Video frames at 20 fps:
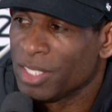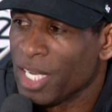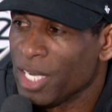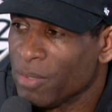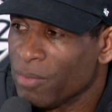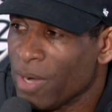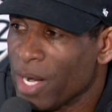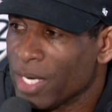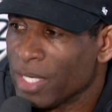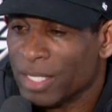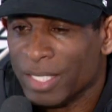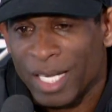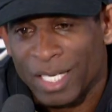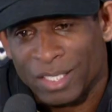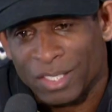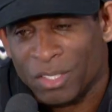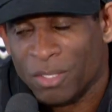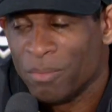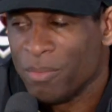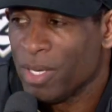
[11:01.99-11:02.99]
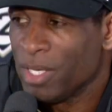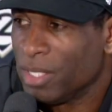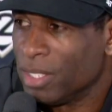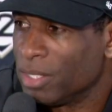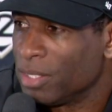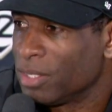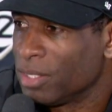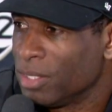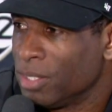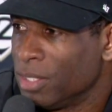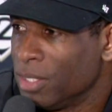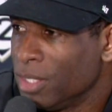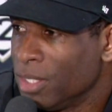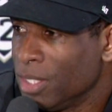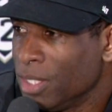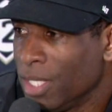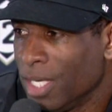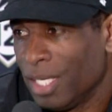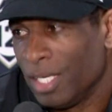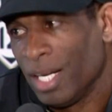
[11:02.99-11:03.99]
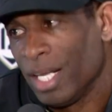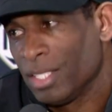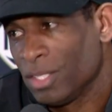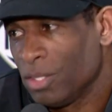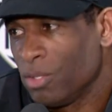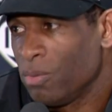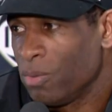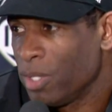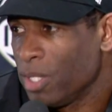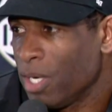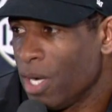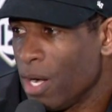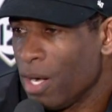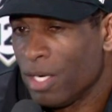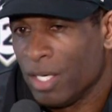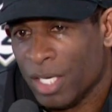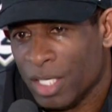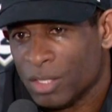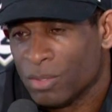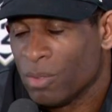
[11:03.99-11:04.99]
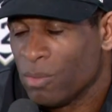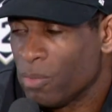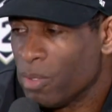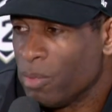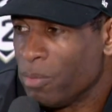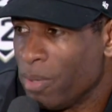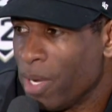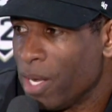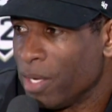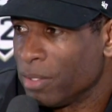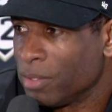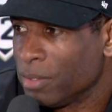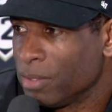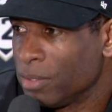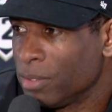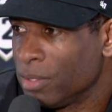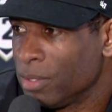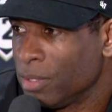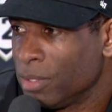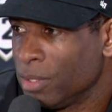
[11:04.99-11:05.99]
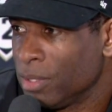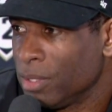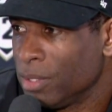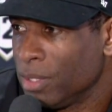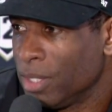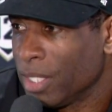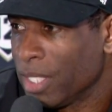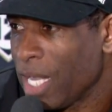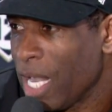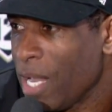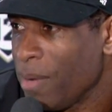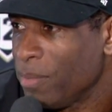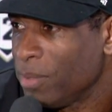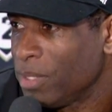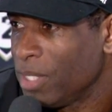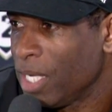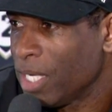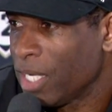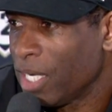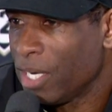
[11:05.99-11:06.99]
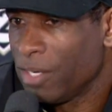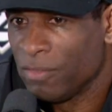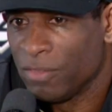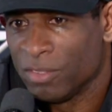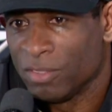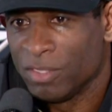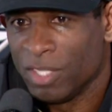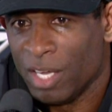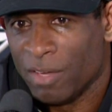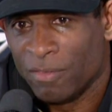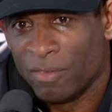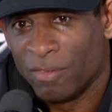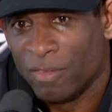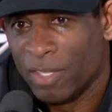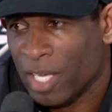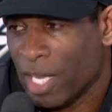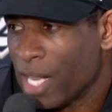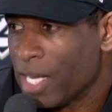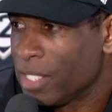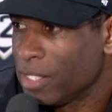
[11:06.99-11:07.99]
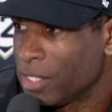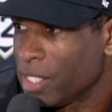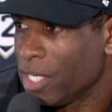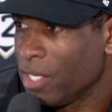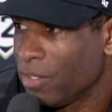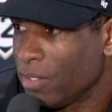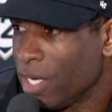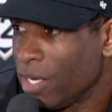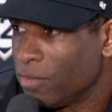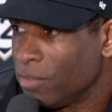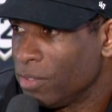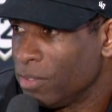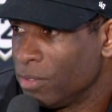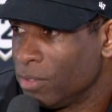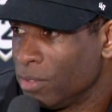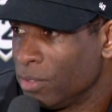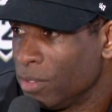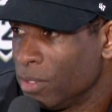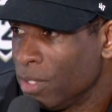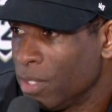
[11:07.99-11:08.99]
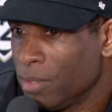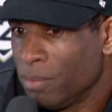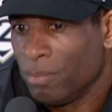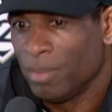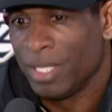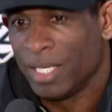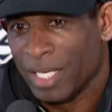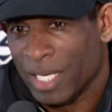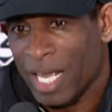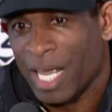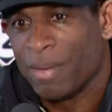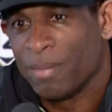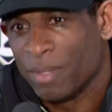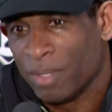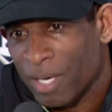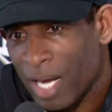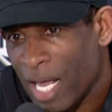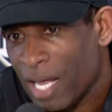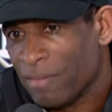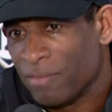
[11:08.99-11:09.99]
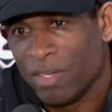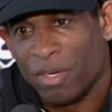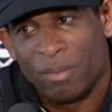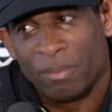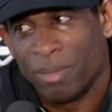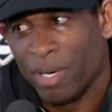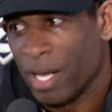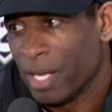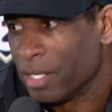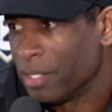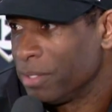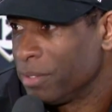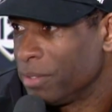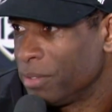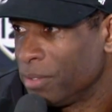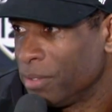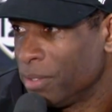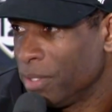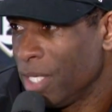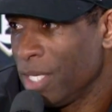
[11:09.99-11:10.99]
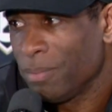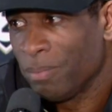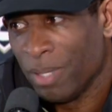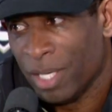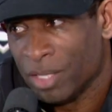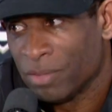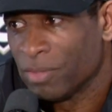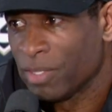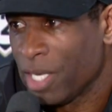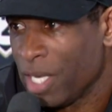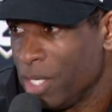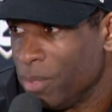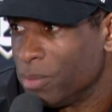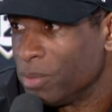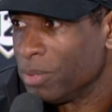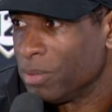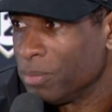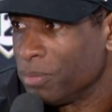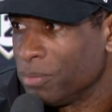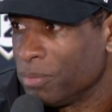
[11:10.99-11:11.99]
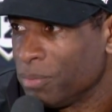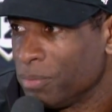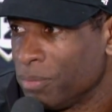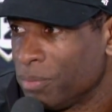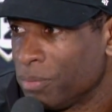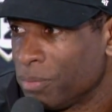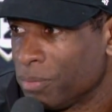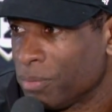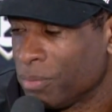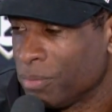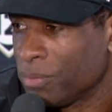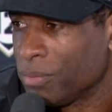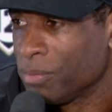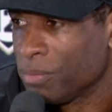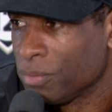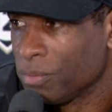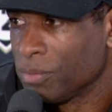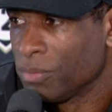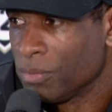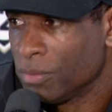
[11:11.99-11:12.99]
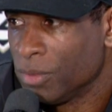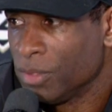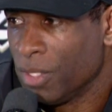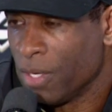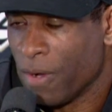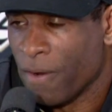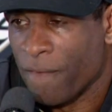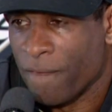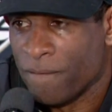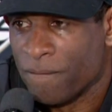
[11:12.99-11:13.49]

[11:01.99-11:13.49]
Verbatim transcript: stayed right, that's tremendous. And that's who we are and that's what we're about. The game will take care of itself if they got the skill level. But the game of life don't play. It plays for keeps. Yeah.